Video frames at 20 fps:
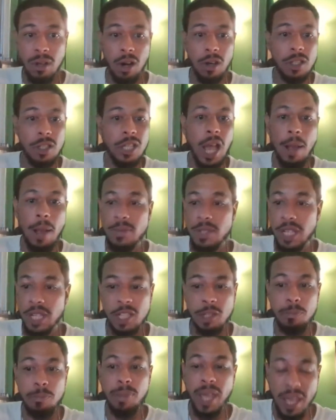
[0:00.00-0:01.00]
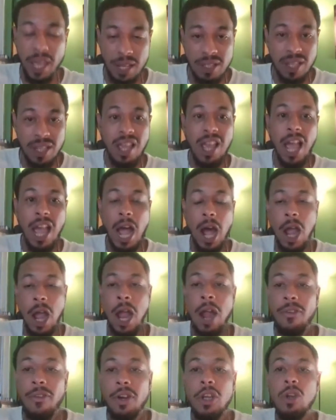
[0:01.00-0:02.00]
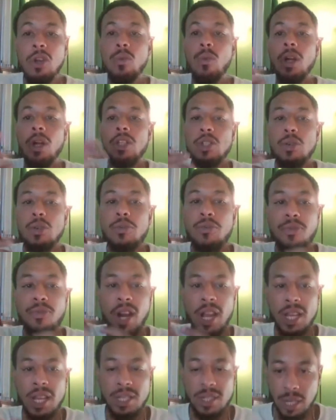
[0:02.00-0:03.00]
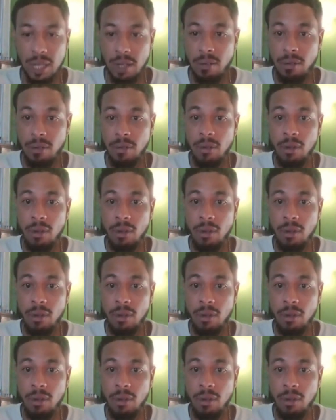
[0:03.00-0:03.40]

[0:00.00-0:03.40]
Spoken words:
our top six picks, however you want to phrase it,